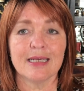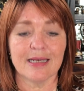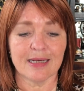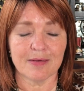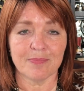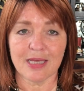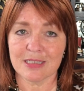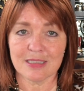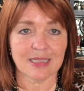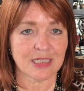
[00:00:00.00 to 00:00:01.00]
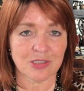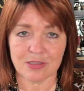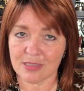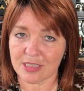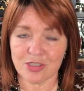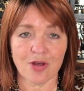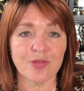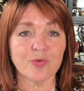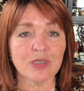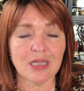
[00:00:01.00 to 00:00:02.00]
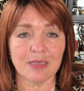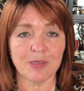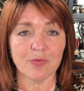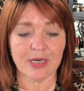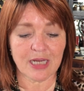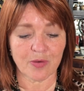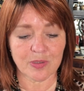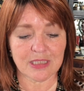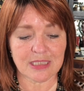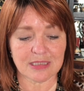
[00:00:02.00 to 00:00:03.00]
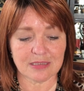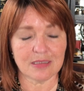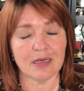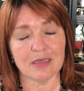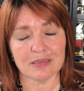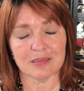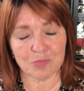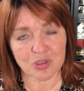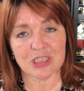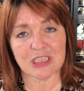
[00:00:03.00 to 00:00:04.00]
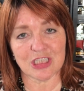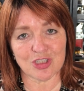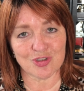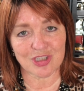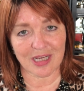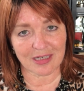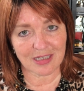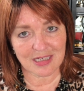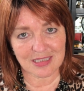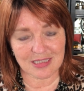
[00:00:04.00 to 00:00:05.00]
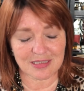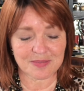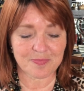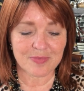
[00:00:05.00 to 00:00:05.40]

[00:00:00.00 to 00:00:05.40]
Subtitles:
That's all that we're claiming right now with these emergency use diagnostics.